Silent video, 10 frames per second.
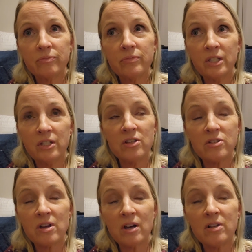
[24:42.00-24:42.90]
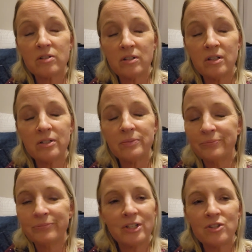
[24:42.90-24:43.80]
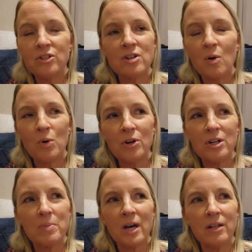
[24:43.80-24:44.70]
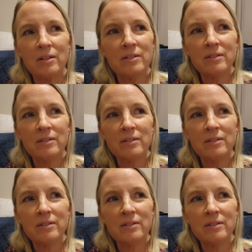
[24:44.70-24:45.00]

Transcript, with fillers: He does that. I said, yeah, because he's not worried about it.